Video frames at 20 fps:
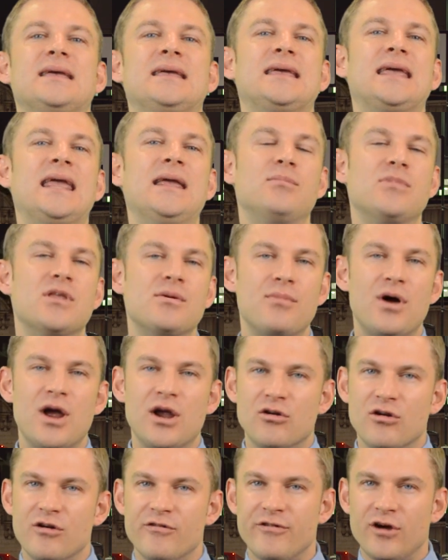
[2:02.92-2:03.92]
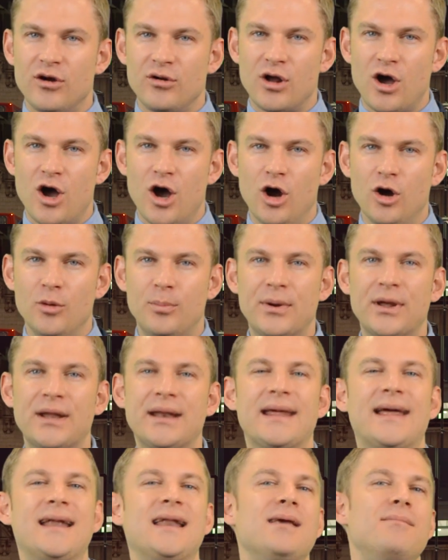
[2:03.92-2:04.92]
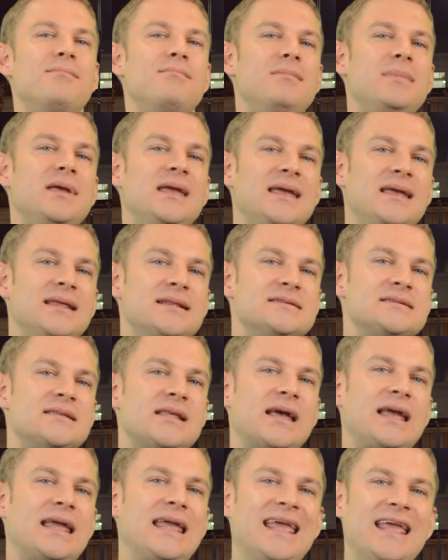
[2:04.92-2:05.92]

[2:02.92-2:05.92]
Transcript: keep the microphone open, and it means that